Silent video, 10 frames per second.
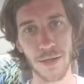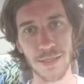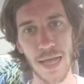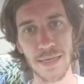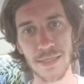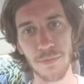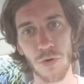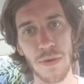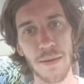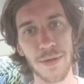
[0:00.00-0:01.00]
kind of simple
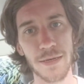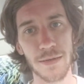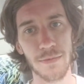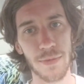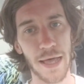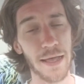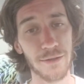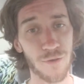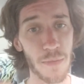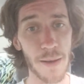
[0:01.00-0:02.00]
in my opinion. That,
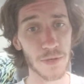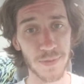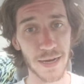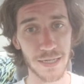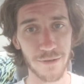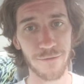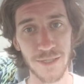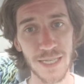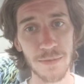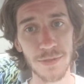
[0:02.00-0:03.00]
from my perspective, it
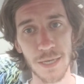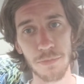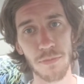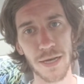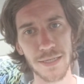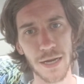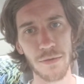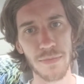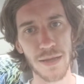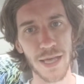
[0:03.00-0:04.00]
seems simple, but
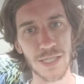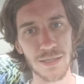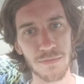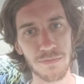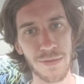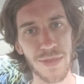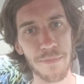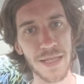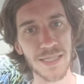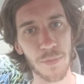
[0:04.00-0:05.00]
maybe that
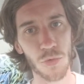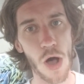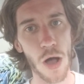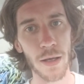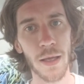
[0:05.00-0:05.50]
means I'm wrong.